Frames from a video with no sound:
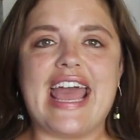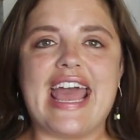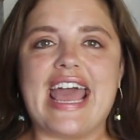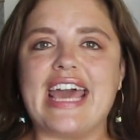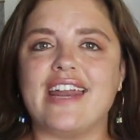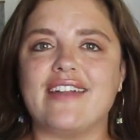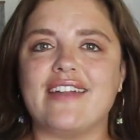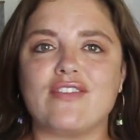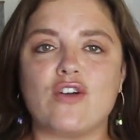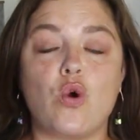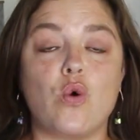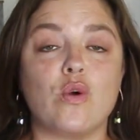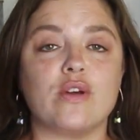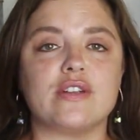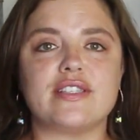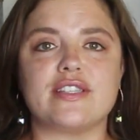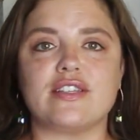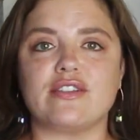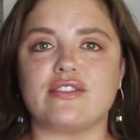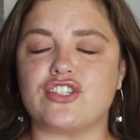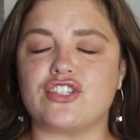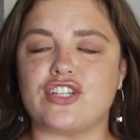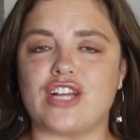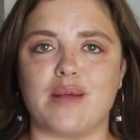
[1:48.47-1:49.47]
And of course,
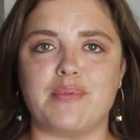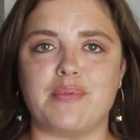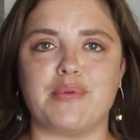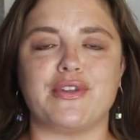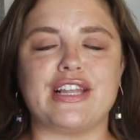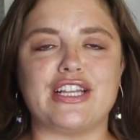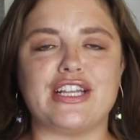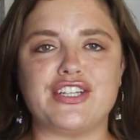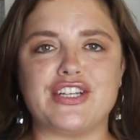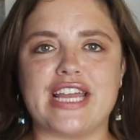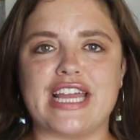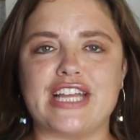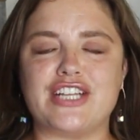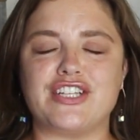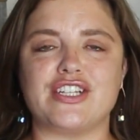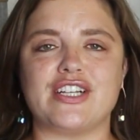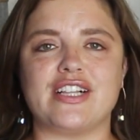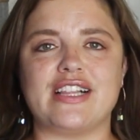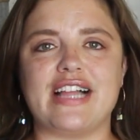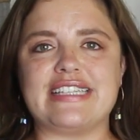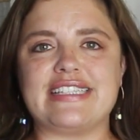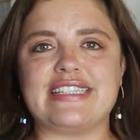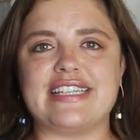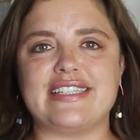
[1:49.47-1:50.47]
there's childbirth education
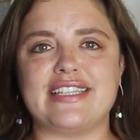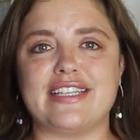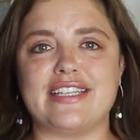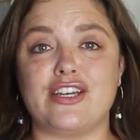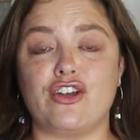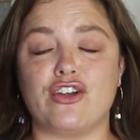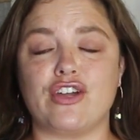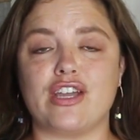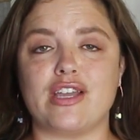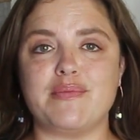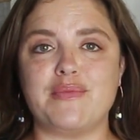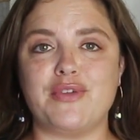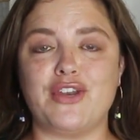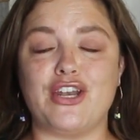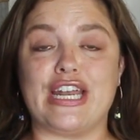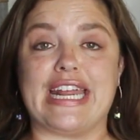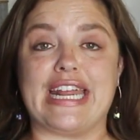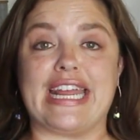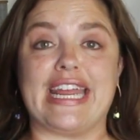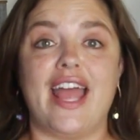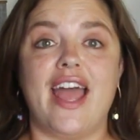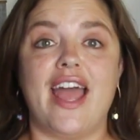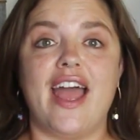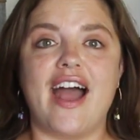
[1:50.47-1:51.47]
classes in your
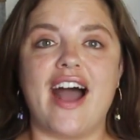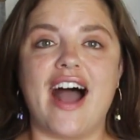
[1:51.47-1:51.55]
community.